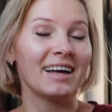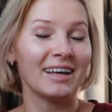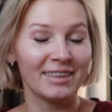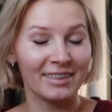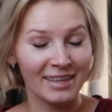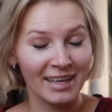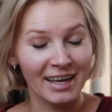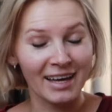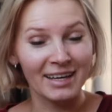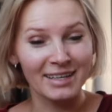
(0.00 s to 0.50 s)

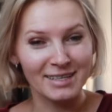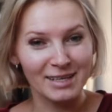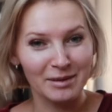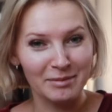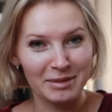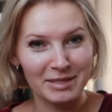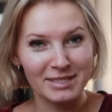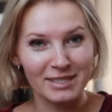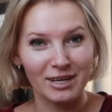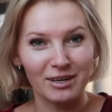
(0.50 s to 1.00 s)
that I tell
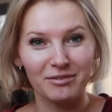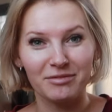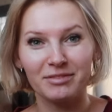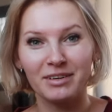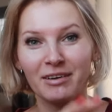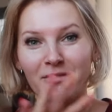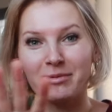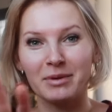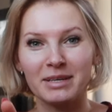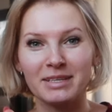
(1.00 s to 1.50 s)
myself.
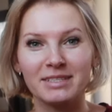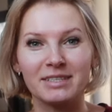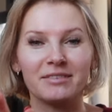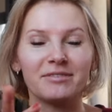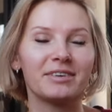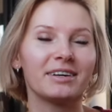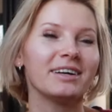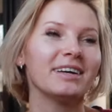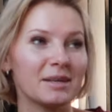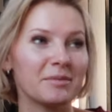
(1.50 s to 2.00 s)
Everybody's
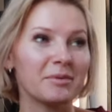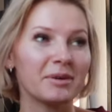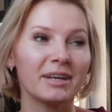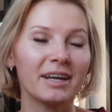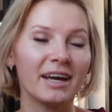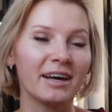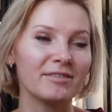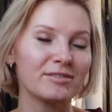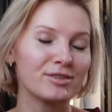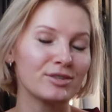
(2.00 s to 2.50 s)
different. I'm gonna
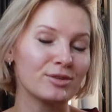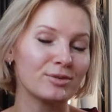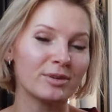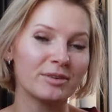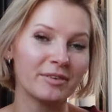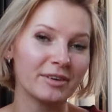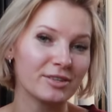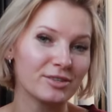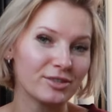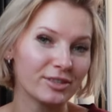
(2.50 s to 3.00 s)
have to do it
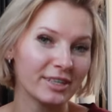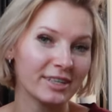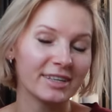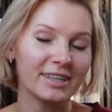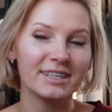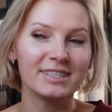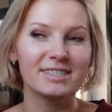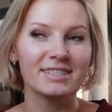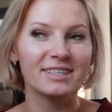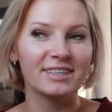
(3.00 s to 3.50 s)
eventually.
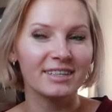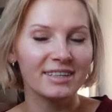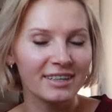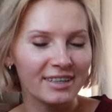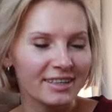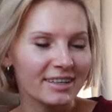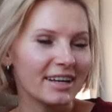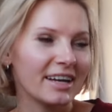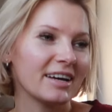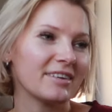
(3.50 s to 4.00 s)
It's
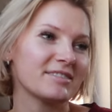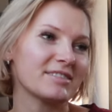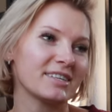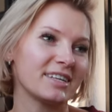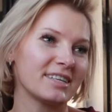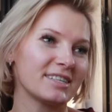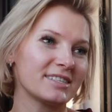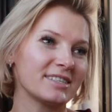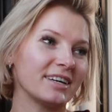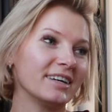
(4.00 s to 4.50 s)
gonna have to
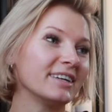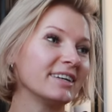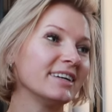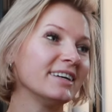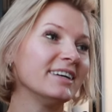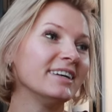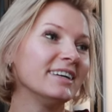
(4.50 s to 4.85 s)
get done.